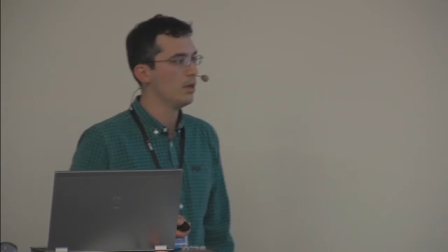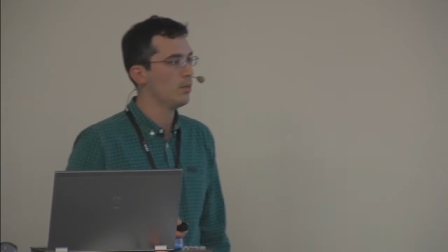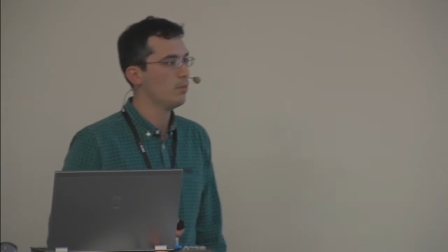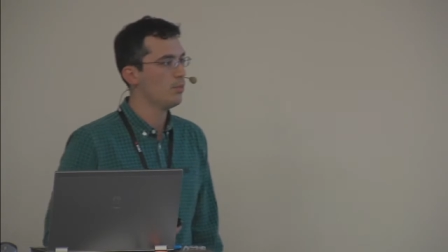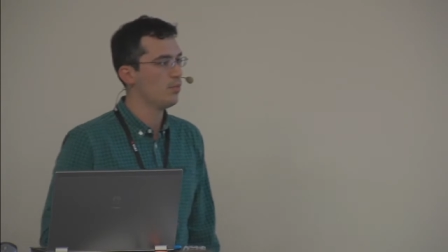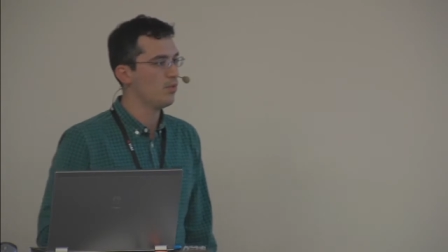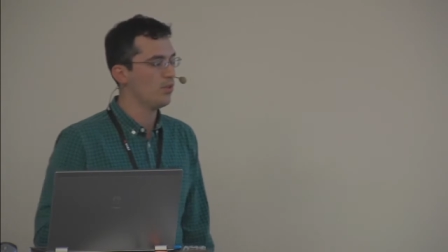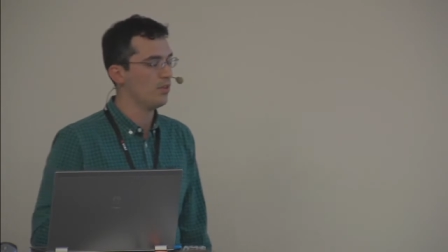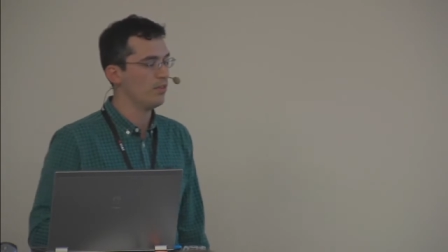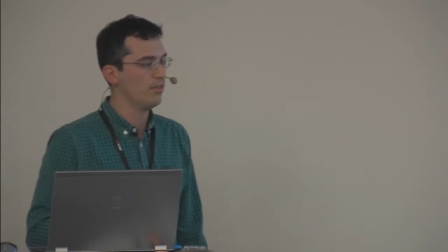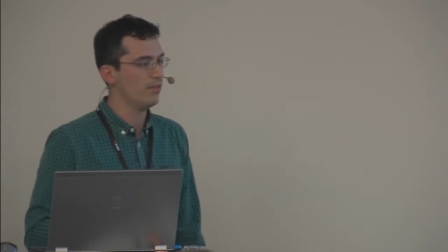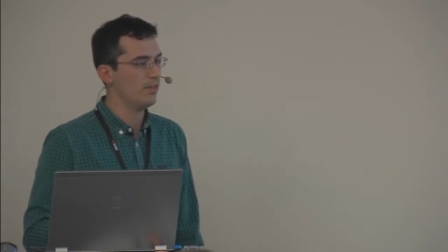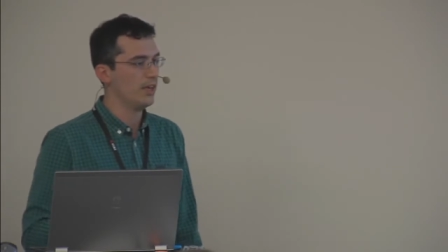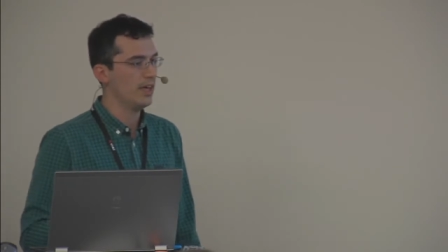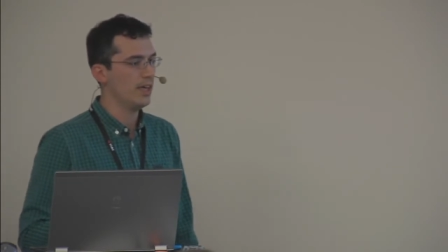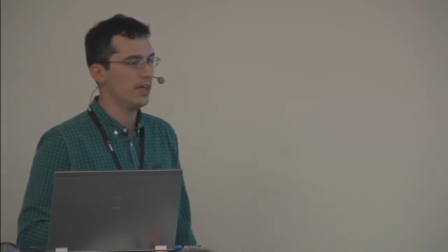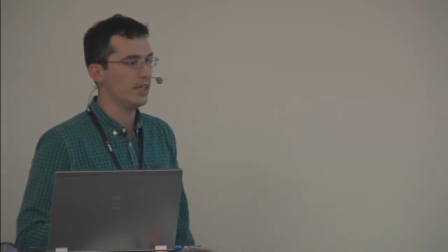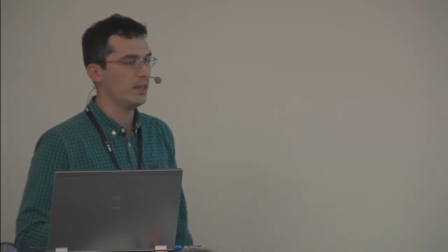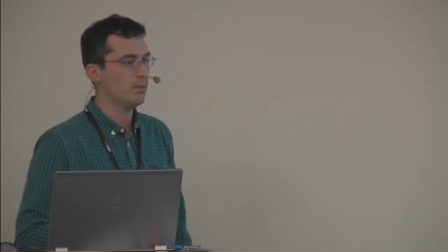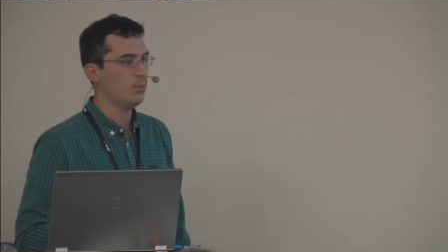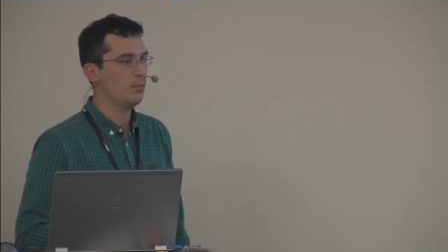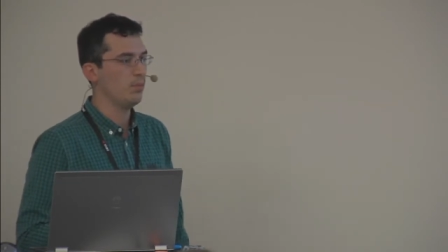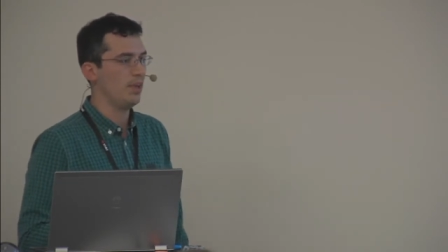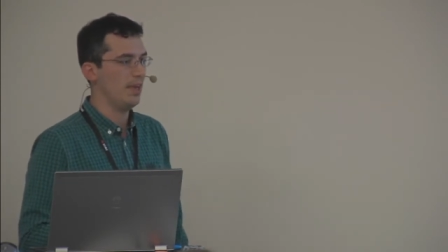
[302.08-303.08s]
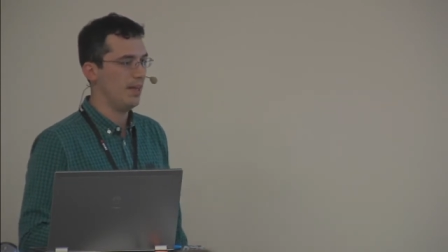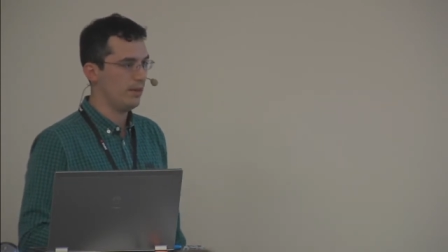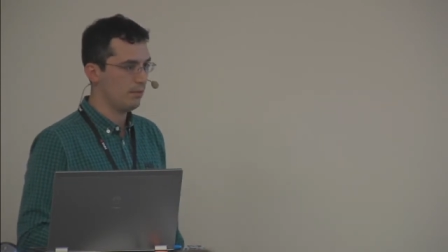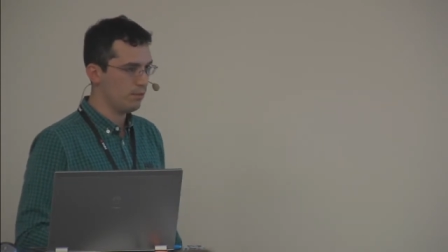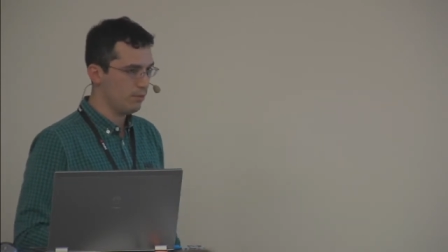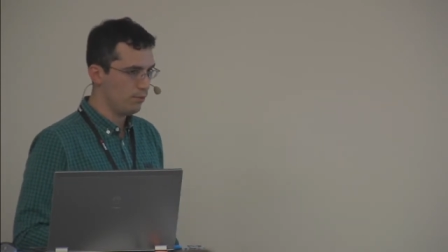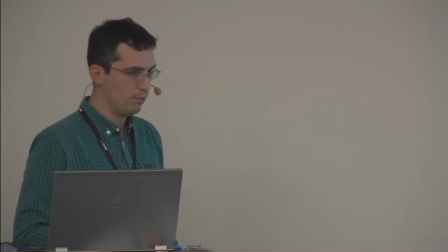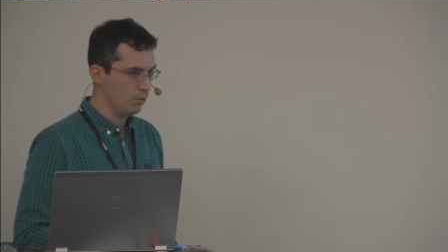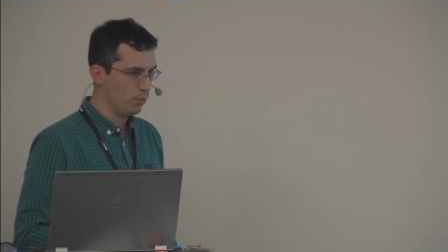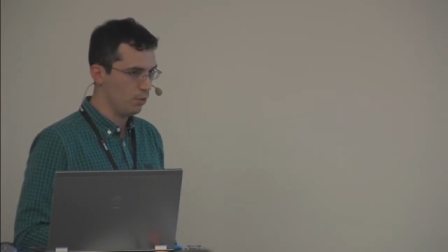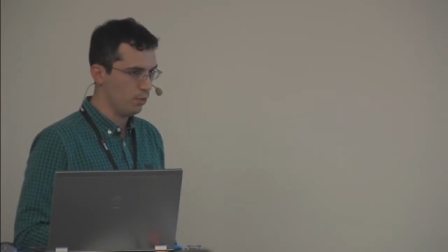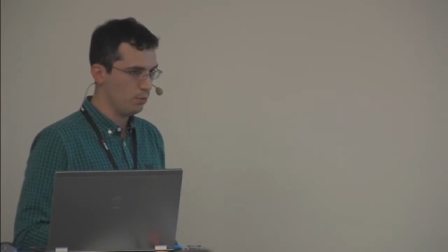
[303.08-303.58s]
provide
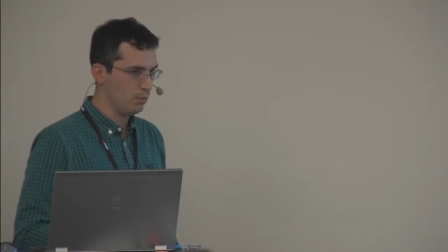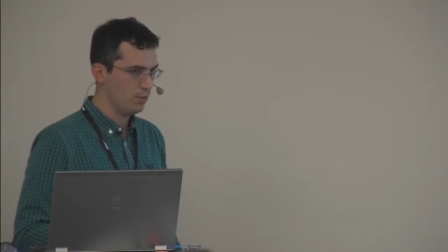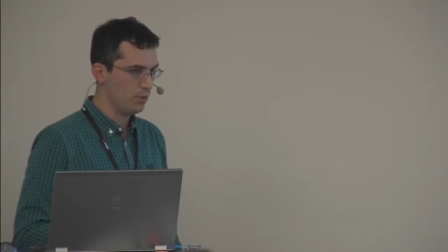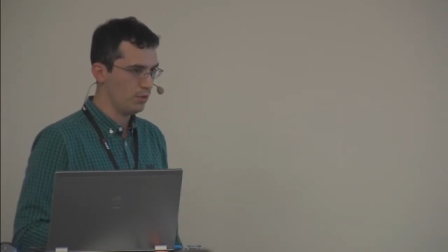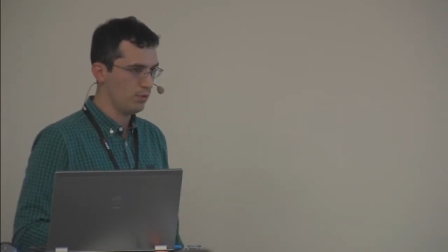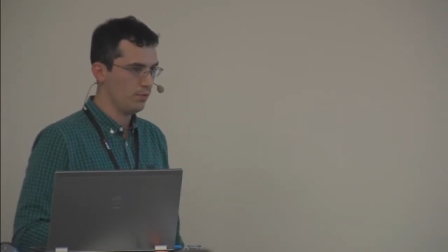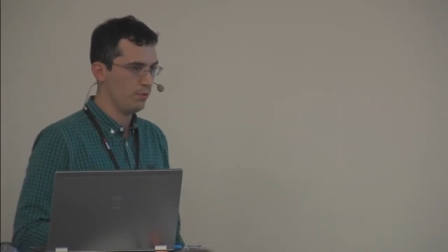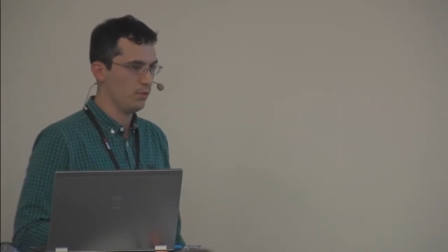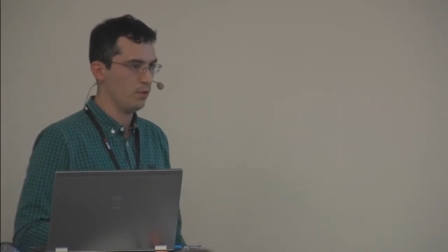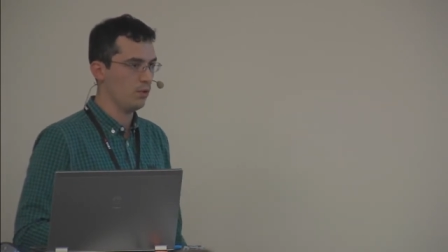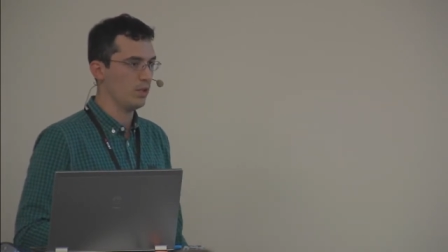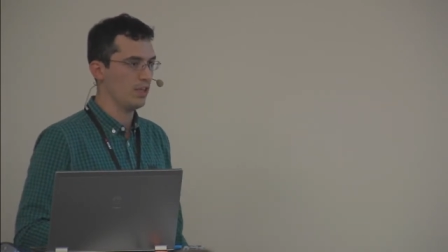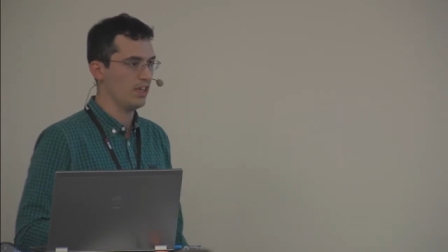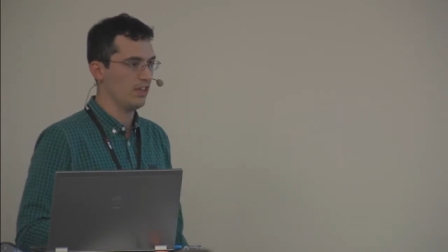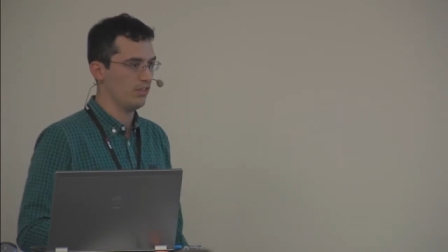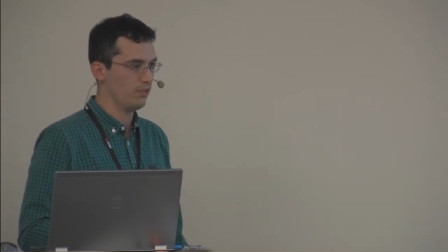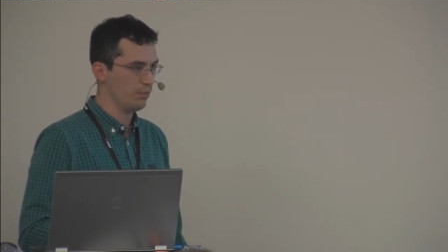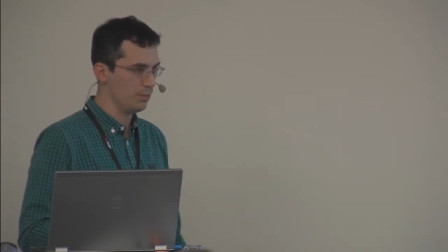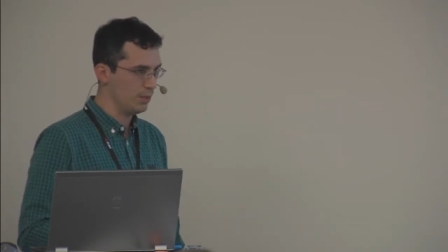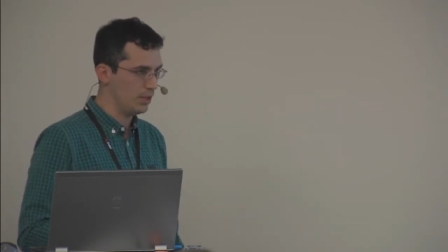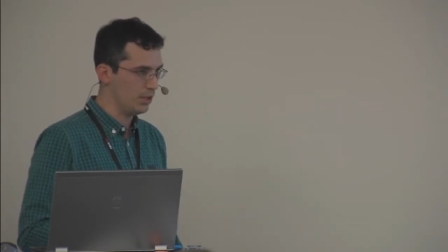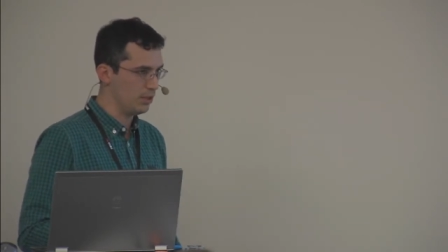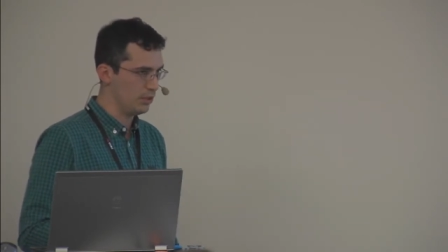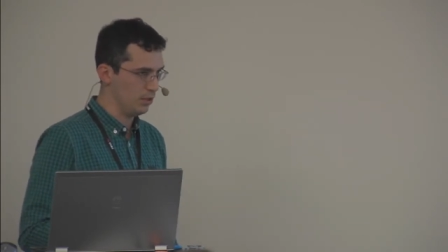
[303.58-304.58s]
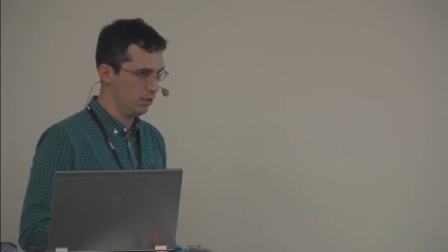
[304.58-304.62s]
platforms for government